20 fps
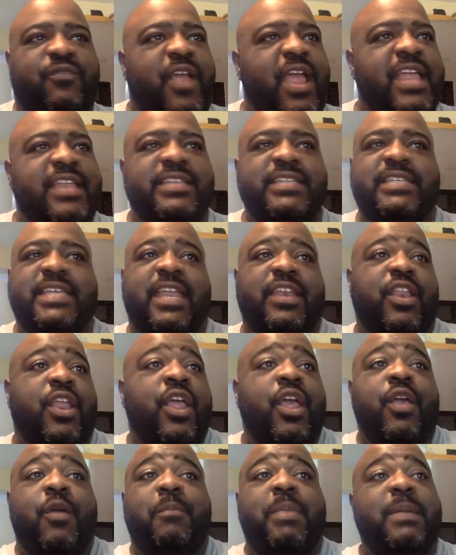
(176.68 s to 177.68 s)
friends and
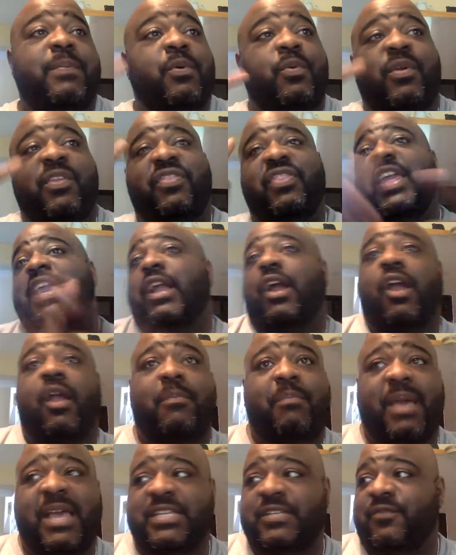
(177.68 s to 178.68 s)
people we think are our
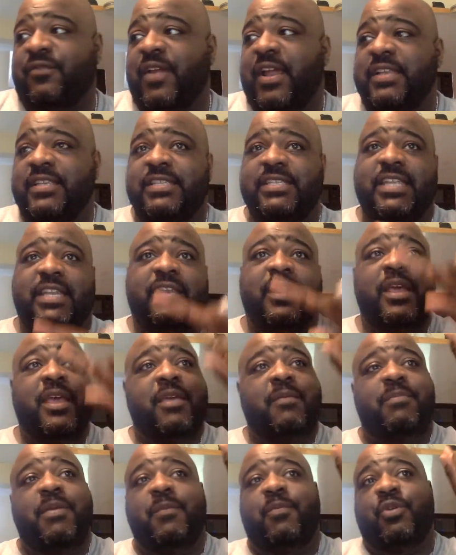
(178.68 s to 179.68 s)
best friends and
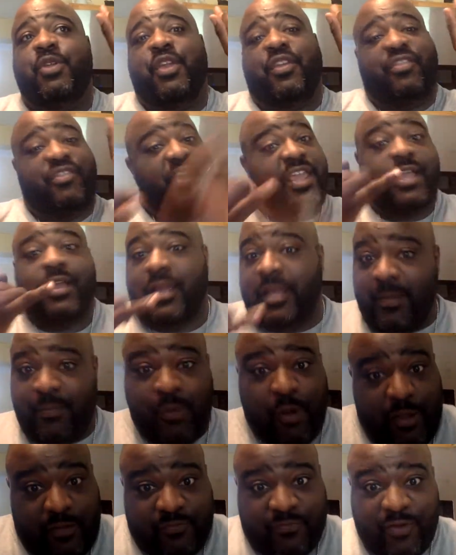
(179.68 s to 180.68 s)
people you think are your
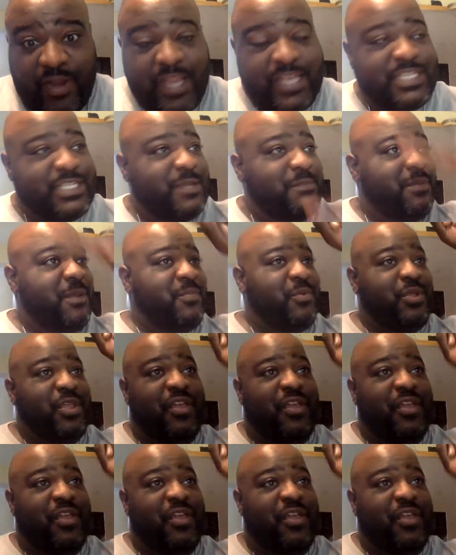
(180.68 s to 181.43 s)
boyfriends and people